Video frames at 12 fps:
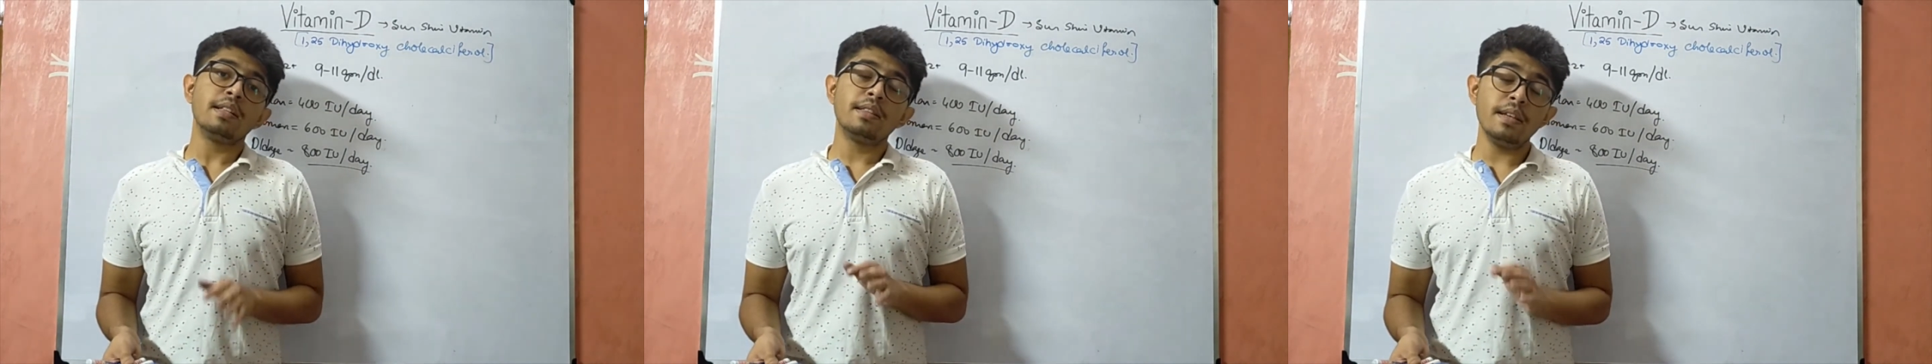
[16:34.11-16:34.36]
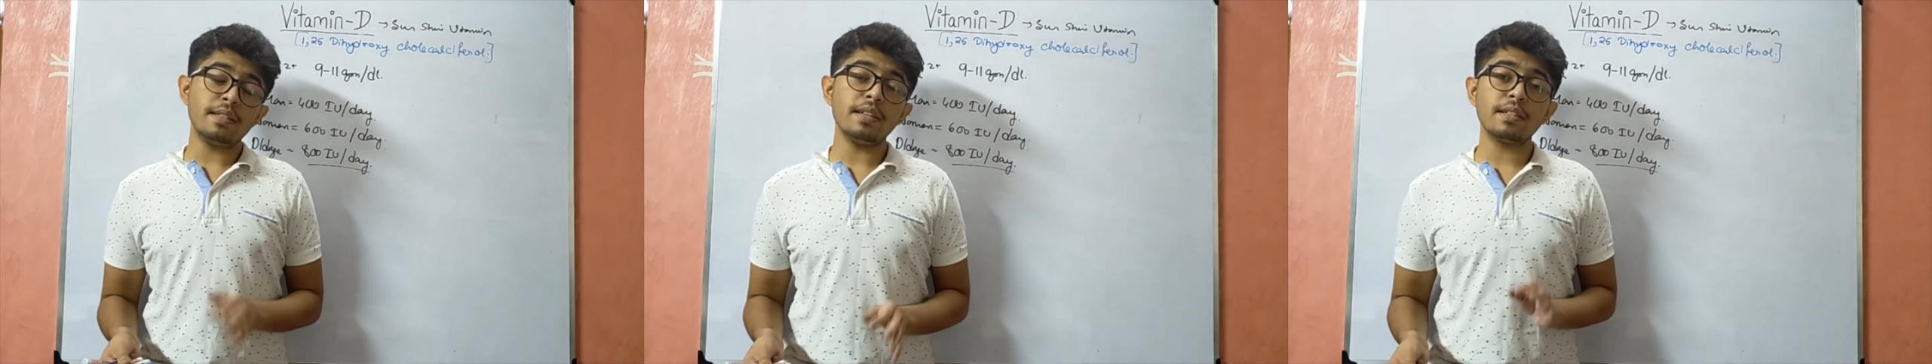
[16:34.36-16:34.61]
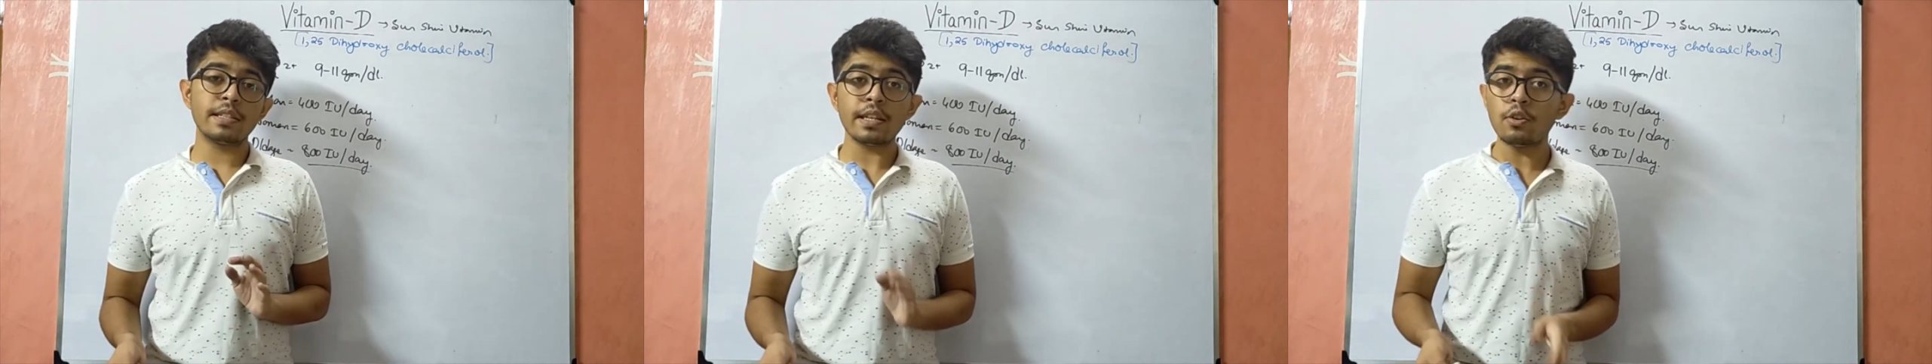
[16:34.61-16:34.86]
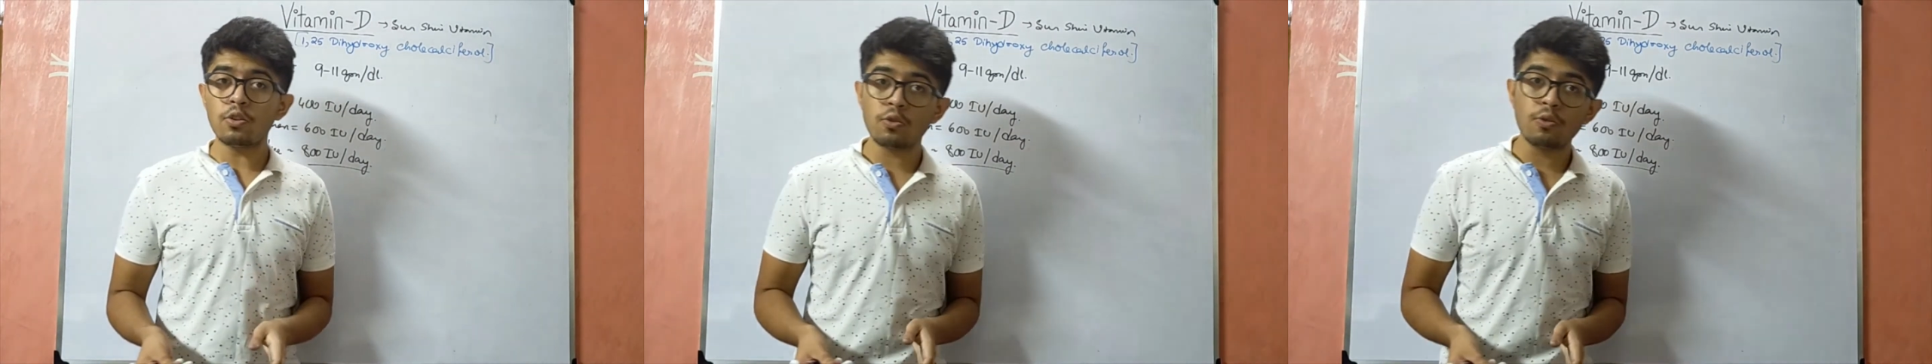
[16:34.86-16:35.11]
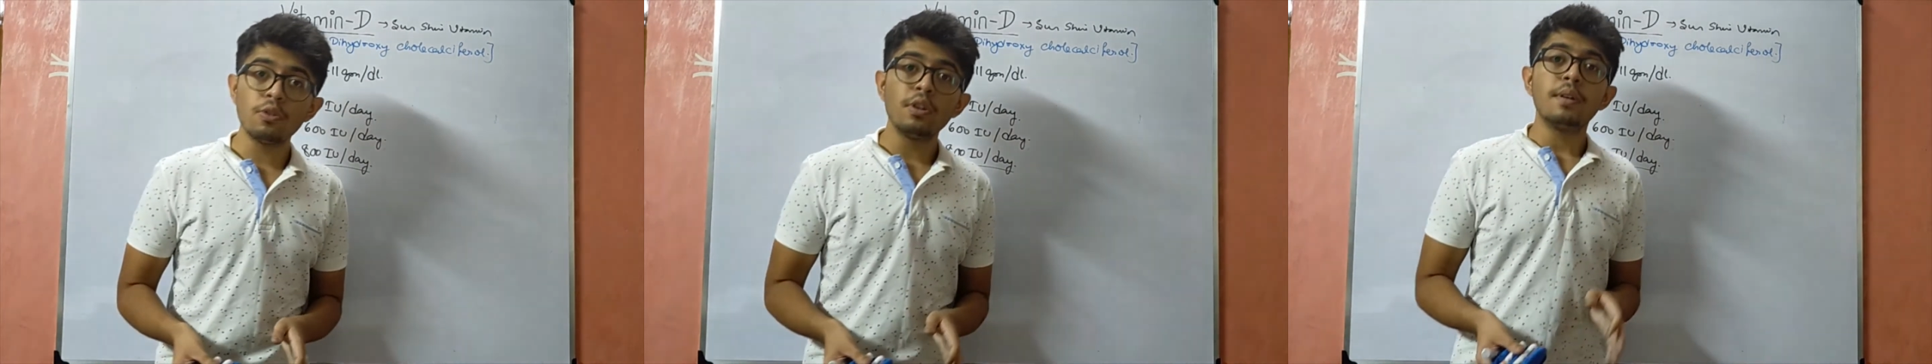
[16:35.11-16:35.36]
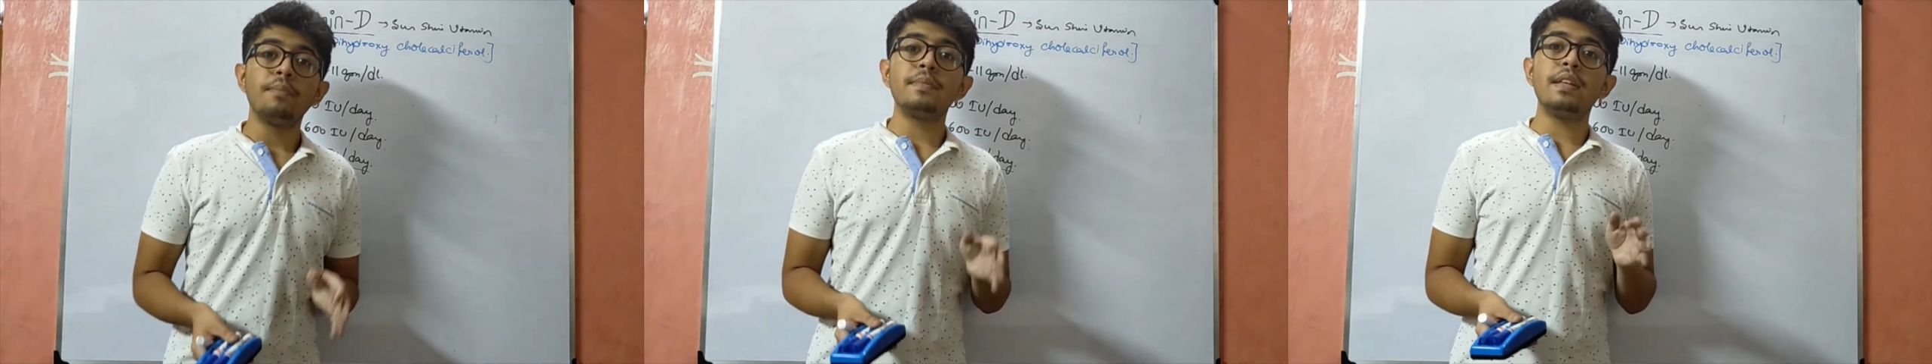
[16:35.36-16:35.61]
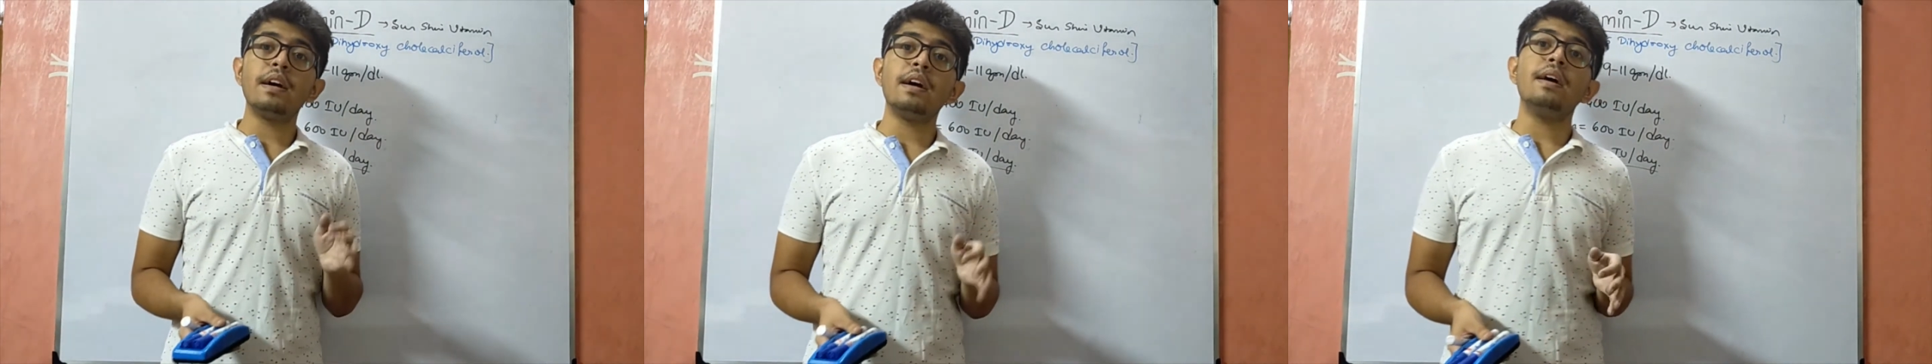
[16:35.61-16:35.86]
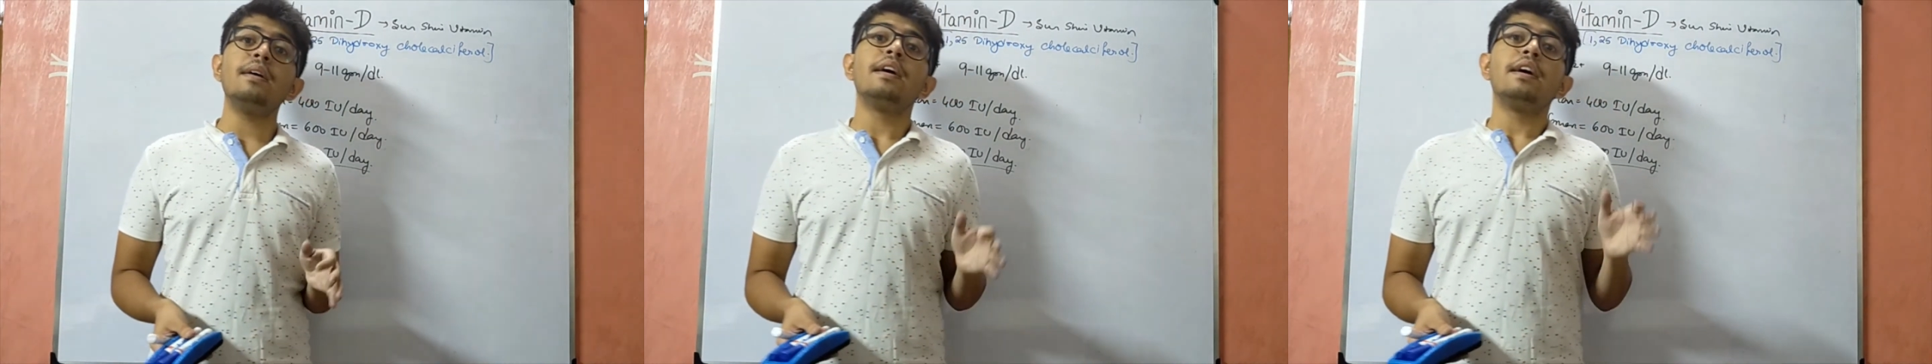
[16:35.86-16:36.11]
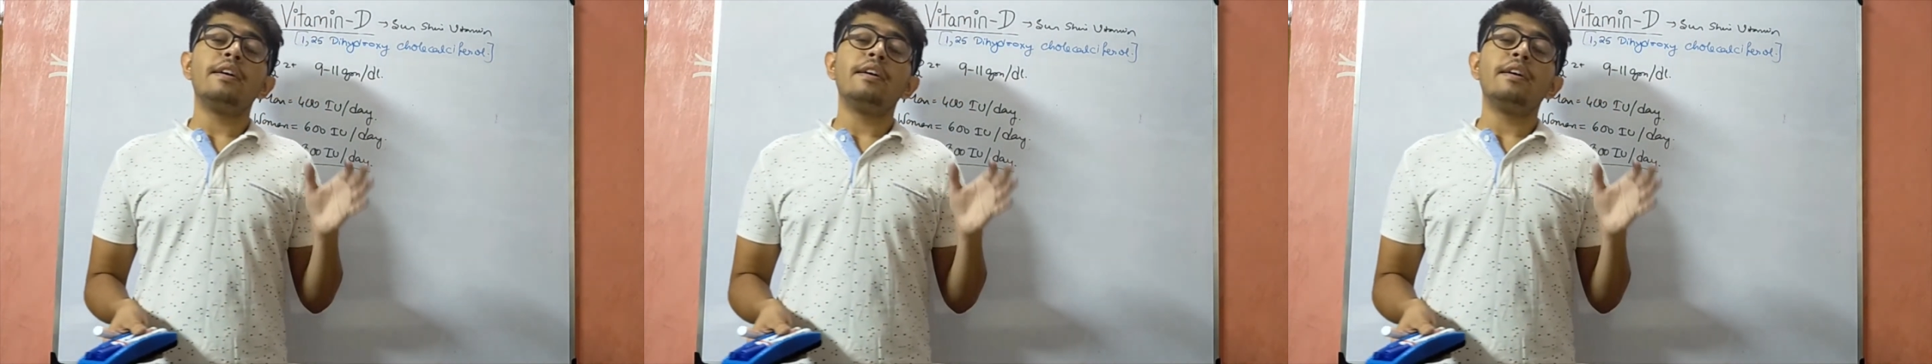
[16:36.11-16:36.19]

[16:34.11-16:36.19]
This is due to the